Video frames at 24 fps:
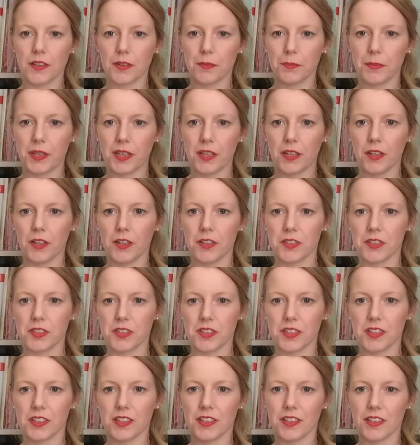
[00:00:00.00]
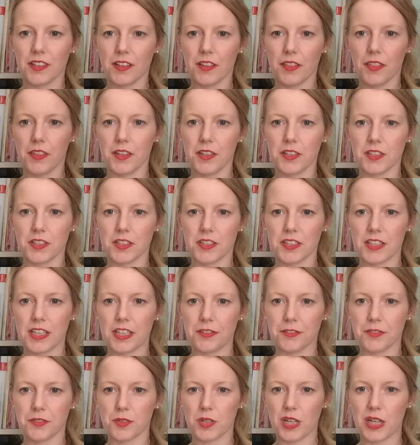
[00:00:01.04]
Because this is
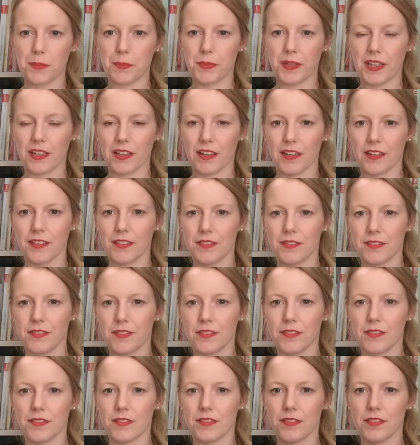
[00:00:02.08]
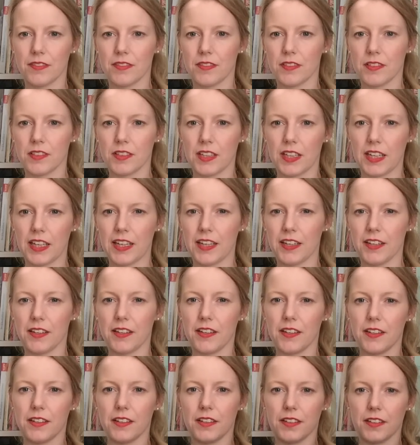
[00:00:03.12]
self-striping, and
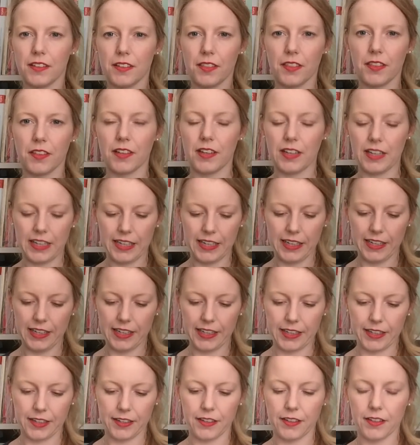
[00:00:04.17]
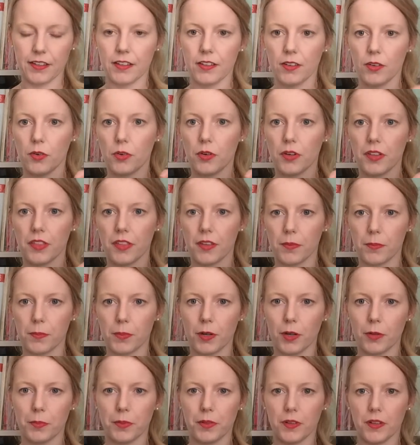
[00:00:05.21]
the lilac or the
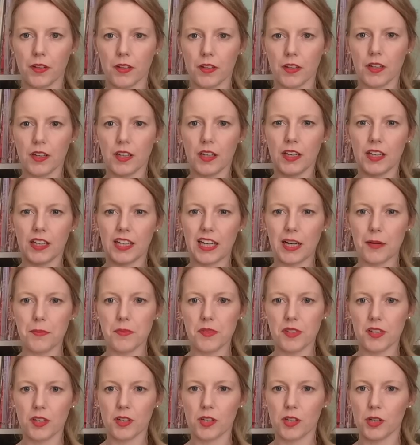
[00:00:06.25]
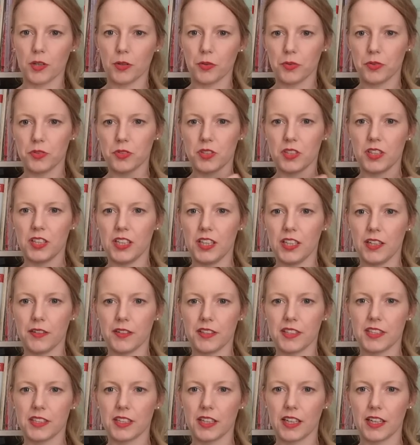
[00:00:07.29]
purple comes and goes. Here
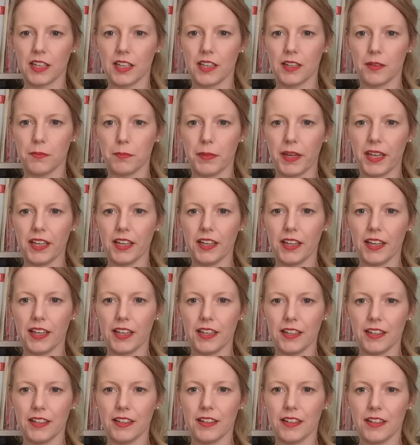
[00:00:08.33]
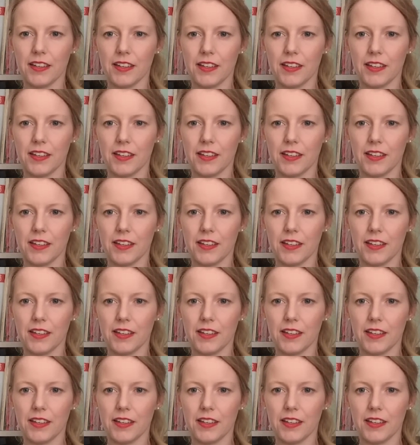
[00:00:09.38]
it's again, back again,